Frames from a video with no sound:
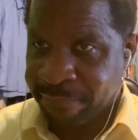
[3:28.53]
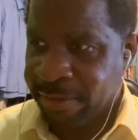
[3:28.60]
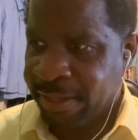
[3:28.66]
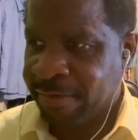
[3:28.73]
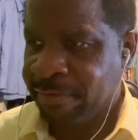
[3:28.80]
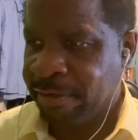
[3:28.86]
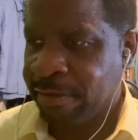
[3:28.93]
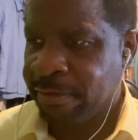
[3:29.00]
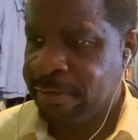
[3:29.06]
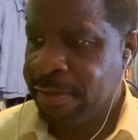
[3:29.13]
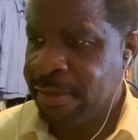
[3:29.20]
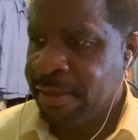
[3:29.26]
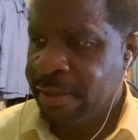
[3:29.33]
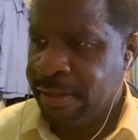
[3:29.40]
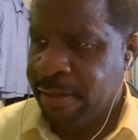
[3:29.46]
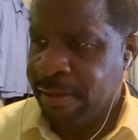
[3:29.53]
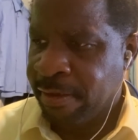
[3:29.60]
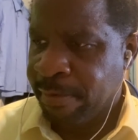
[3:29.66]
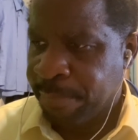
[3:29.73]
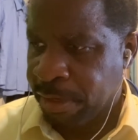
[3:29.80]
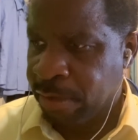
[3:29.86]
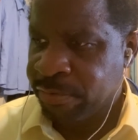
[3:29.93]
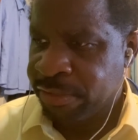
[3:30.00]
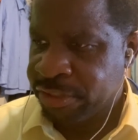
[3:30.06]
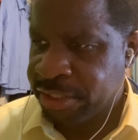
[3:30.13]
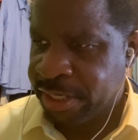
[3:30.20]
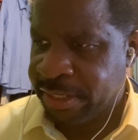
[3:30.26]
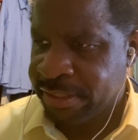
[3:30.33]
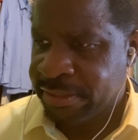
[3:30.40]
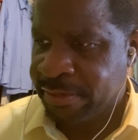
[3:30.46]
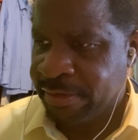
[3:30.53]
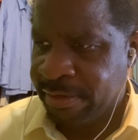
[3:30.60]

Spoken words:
below the chest.